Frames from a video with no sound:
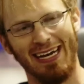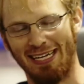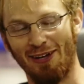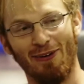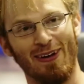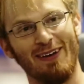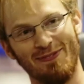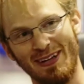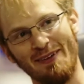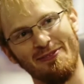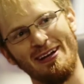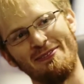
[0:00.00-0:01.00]
I don't. I've
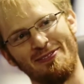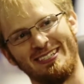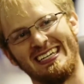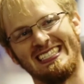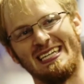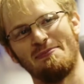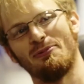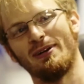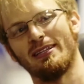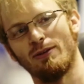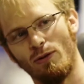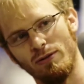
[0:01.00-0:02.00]
never advertised that
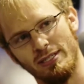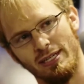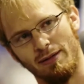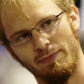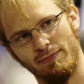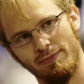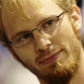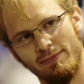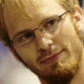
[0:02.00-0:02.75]
point the whole time.